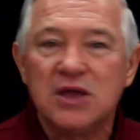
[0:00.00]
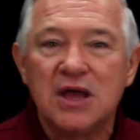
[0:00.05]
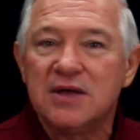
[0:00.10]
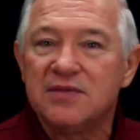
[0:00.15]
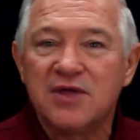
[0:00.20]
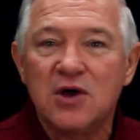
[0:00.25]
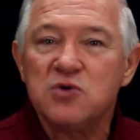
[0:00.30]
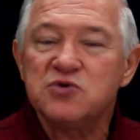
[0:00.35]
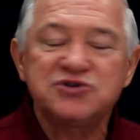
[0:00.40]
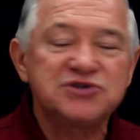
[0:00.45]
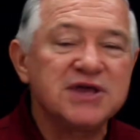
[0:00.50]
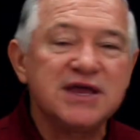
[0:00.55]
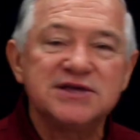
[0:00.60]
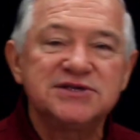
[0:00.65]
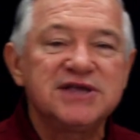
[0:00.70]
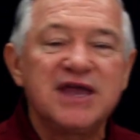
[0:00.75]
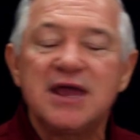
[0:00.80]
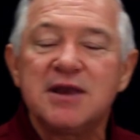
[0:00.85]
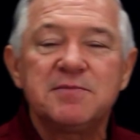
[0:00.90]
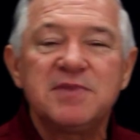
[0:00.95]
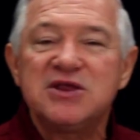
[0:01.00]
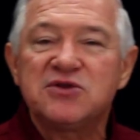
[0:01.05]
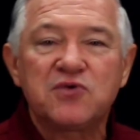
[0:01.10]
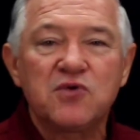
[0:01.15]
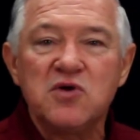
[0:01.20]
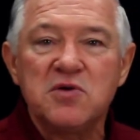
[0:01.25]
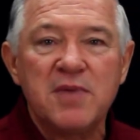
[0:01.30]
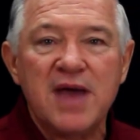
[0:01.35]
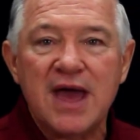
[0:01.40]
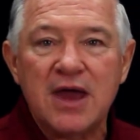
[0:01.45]
Those things can be
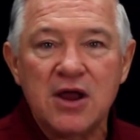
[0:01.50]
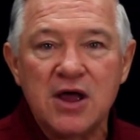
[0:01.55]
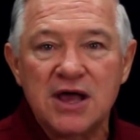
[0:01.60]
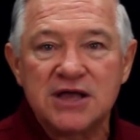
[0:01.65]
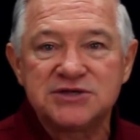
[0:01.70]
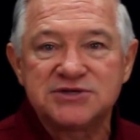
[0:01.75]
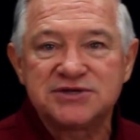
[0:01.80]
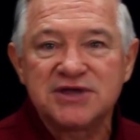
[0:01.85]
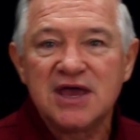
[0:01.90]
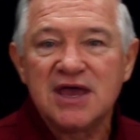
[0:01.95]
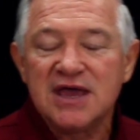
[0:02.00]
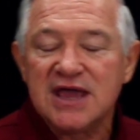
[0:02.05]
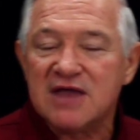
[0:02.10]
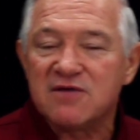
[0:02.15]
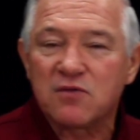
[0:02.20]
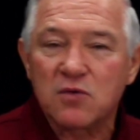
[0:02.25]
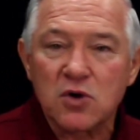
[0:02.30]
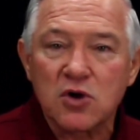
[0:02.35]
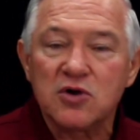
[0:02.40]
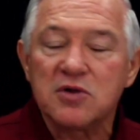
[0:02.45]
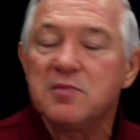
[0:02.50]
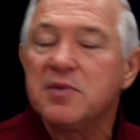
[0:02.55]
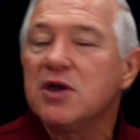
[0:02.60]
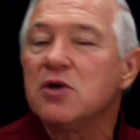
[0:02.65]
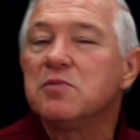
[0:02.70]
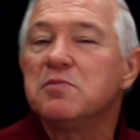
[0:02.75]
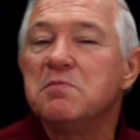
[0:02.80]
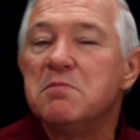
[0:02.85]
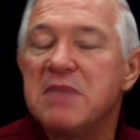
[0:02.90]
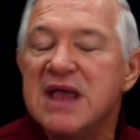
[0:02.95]
true about us if we're going to
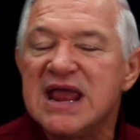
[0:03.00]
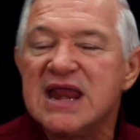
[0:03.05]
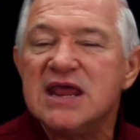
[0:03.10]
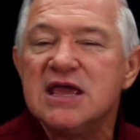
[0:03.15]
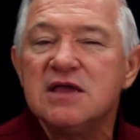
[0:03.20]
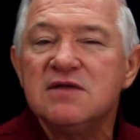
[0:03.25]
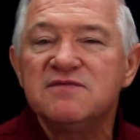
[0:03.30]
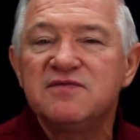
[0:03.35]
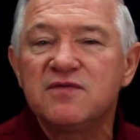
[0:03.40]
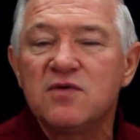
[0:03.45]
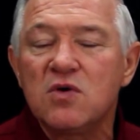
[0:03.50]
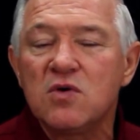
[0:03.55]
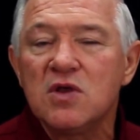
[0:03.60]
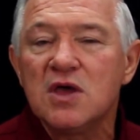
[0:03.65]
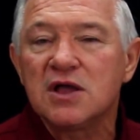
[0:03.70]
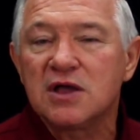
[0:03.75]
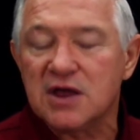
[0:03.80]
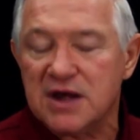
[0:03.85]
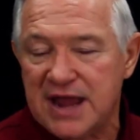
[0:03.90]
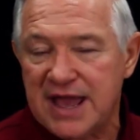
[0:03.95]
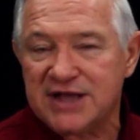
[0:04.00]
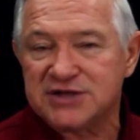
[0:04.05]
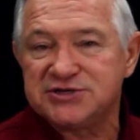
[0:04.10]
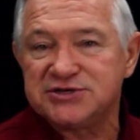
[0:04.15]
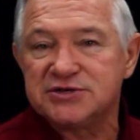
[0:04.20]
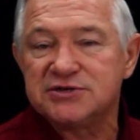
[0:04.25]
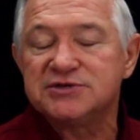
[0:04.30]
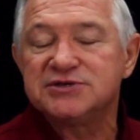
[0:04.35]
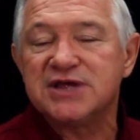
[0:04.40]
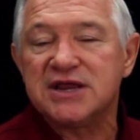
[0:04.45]
build meaningful
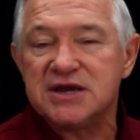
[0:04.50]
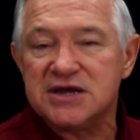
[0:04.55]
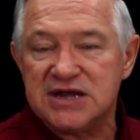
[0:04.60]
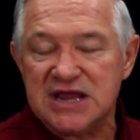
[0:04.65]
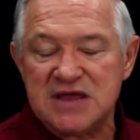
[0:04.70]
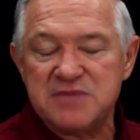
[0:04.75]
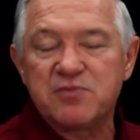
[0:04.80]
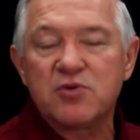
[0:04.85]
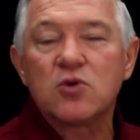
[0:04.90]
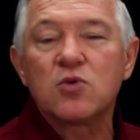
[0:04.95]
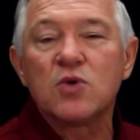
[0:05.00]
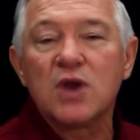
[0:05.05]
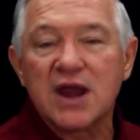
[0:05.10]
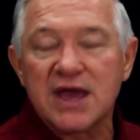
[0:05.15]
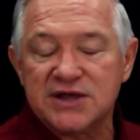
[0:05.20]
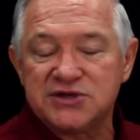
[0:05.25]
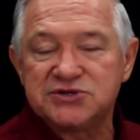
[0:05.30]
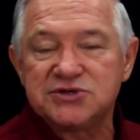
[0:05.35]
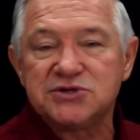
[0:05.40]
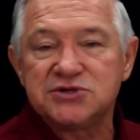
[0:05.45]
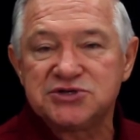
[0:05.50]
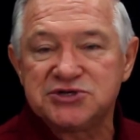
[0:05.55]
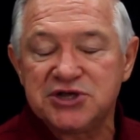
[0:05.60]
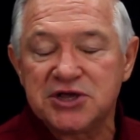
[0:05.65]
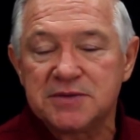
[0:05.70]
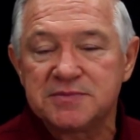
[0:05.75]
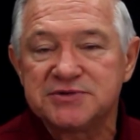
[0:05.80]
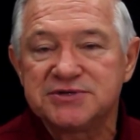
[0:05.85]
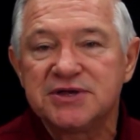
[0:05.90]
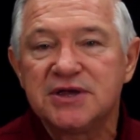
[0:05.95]
connections and deeper
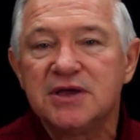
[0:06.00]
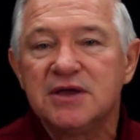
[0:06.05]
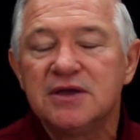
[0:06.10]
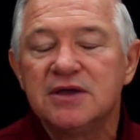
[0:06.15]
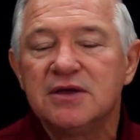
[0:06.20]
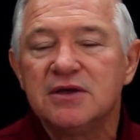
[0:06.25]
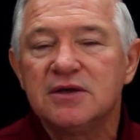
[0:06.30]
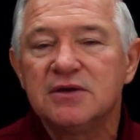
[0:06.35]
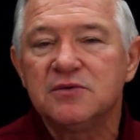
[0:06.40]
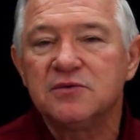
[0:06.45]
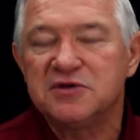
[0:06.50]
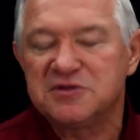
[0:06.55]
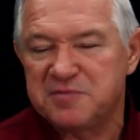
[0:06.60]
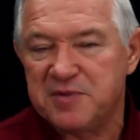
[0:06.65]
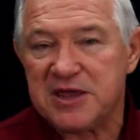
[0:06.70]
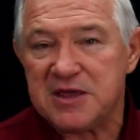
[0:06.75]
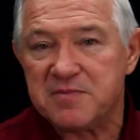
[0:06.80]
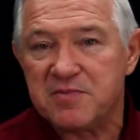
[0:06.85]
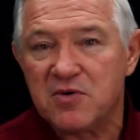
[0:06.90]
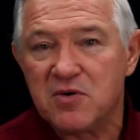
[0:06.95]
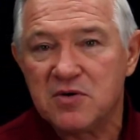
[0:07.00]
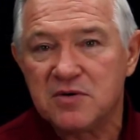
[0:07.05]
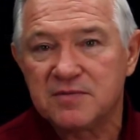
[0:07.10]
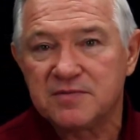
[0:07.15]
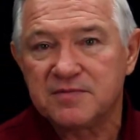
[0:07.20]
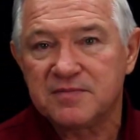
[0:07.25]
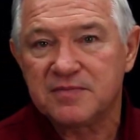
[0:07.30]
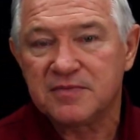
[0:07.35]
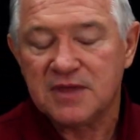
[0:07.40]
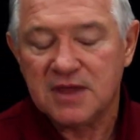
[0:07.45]
relationships with people.
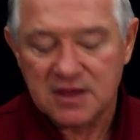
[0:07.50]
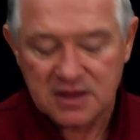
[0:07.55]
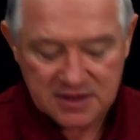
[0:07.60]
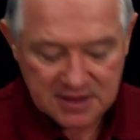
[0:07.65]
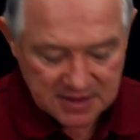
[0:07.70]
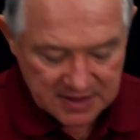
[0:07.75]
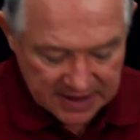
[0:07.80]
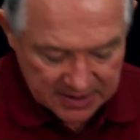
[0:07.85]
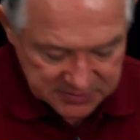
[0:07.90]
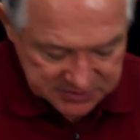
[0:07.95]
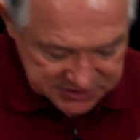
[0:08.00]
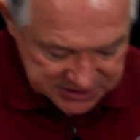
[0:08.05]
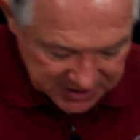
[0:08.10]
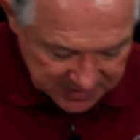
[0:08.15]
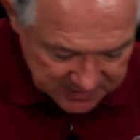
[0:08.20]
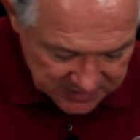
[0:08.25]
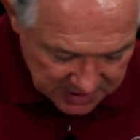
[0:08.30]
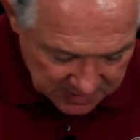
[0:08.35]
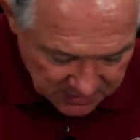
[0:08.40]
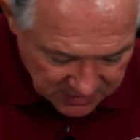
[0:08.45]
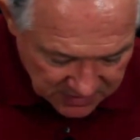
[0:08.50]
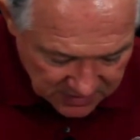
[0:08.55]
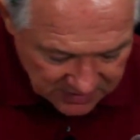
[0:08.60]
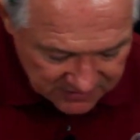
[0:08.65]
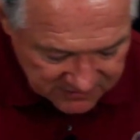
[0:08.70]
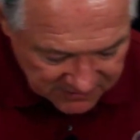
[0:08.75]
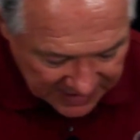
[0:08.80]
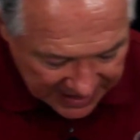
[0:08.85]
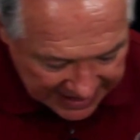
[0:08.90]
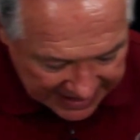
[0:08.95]
That was tip number
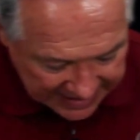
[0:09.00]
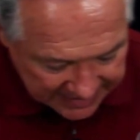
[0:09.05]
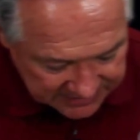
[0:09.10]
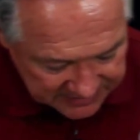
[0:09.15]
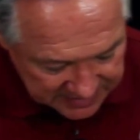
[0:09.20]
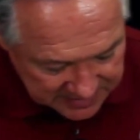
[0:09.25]
5.